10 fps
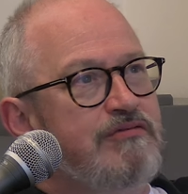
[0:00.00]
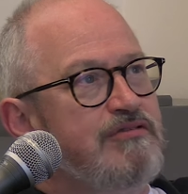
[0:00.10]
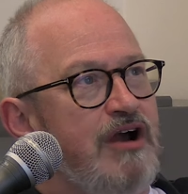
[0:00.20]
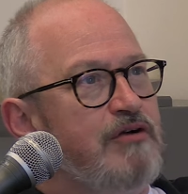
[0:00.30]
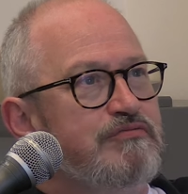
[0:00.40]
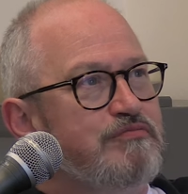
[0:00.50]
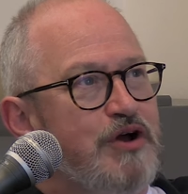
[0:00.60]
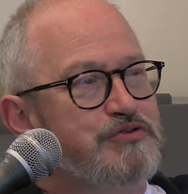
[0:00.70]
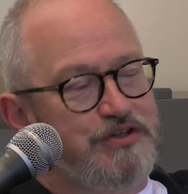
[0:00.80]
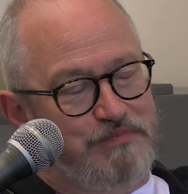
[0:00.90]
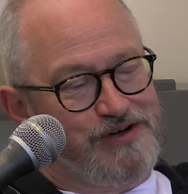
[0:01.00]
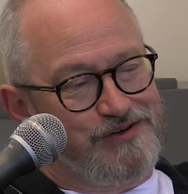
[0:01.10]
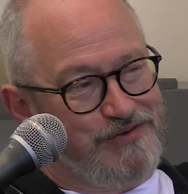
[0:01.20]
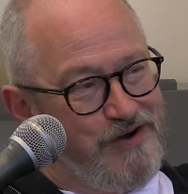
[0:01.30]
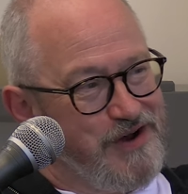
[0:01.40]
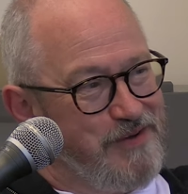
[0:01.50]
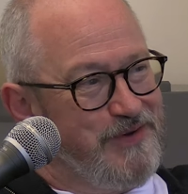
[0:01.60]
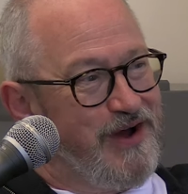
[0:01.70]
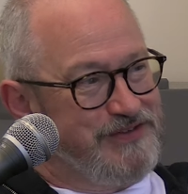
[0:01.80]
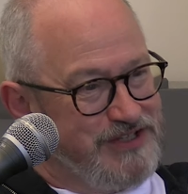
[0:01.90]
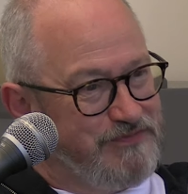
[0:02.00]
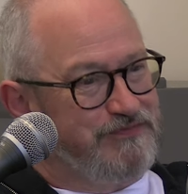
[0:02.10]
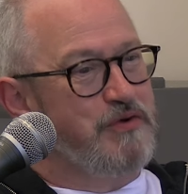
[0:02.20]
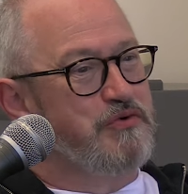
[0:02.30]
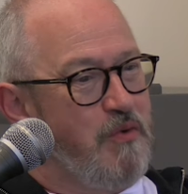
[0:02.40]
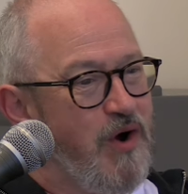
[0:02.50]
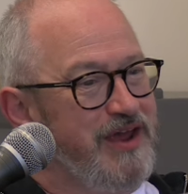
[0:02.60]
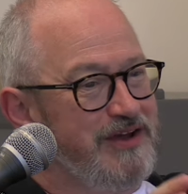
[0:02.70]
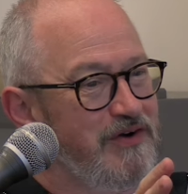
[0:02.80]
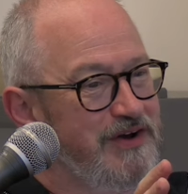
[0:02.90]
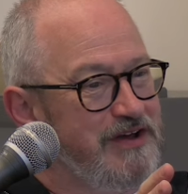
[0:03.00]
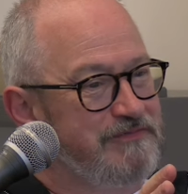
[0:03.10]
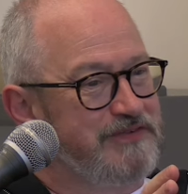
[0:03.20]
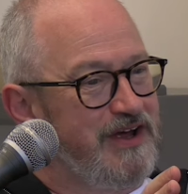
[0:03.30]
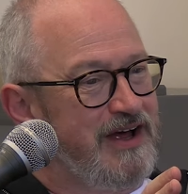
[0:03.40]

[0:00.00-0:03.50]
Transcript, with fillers: you know most of the period of growing up i did feel quite kind of